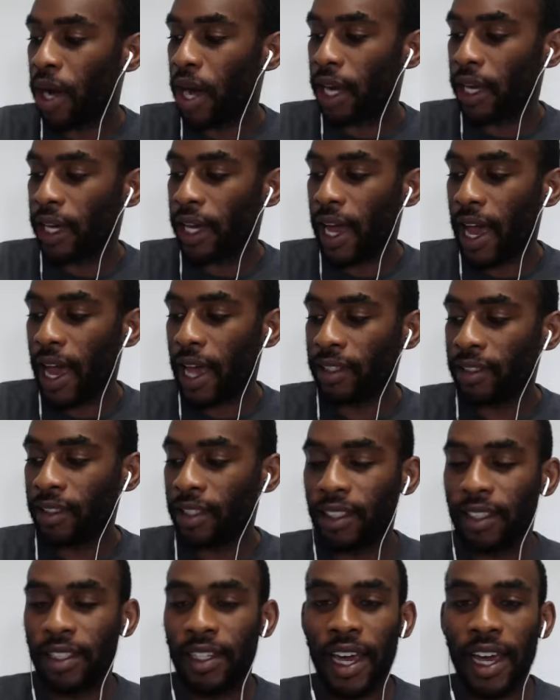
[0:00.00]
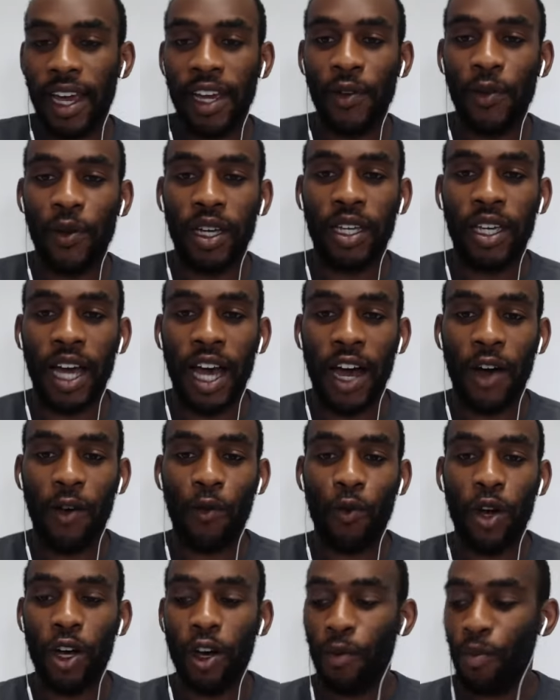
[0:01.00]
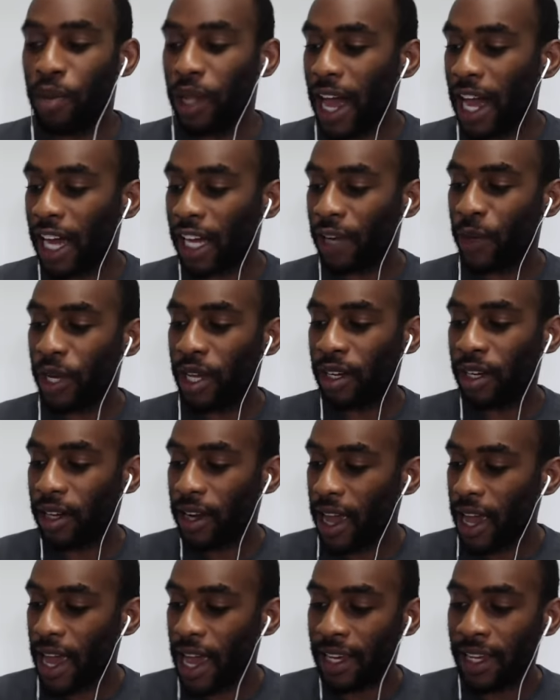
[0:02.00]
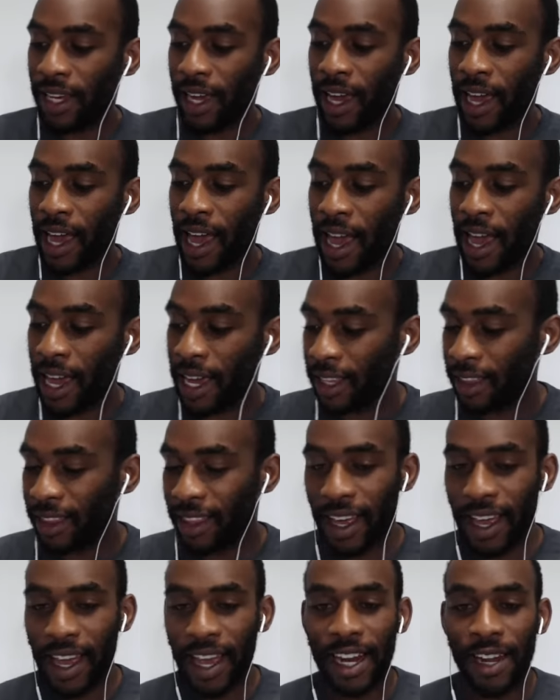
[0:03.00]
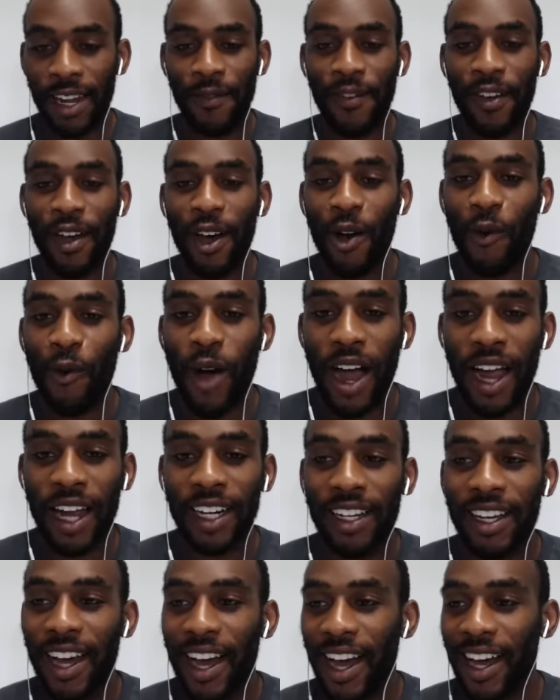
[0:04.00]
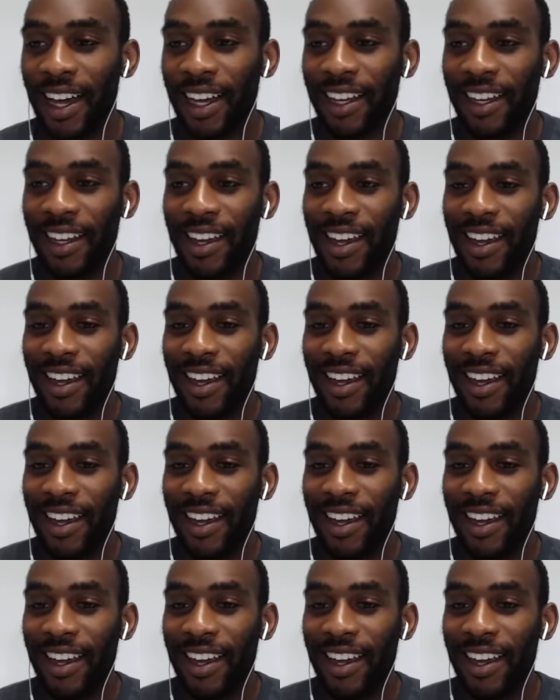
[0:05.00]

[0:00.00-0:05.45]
Podcast. Today we got Will Blackman, aka the NFL Wine Guy,